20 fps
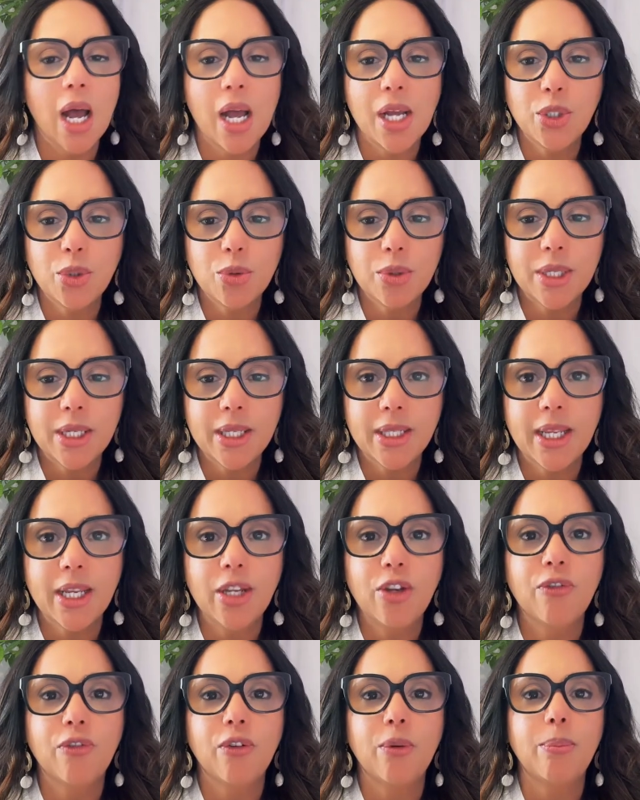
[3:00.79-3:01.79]
Audrey. Thank
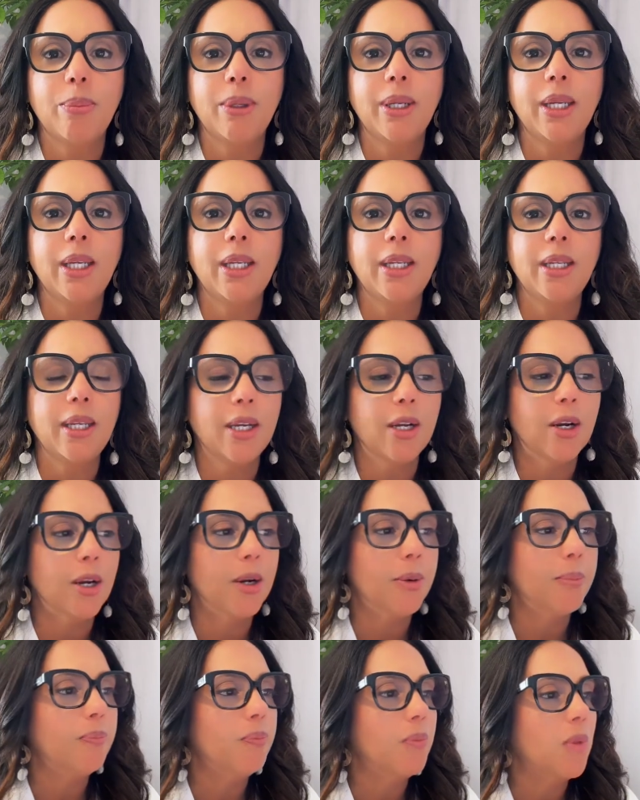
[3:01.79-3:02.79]
you for being
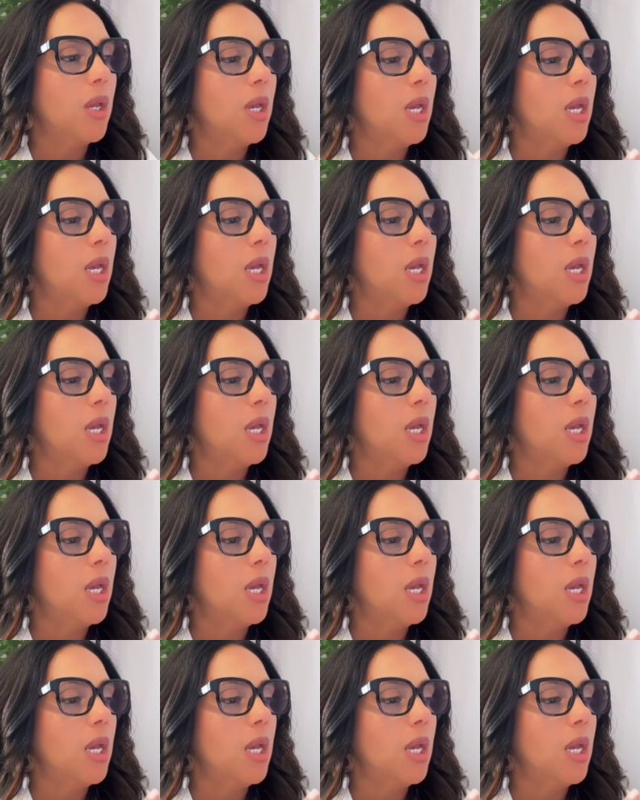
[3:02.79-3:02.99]
here.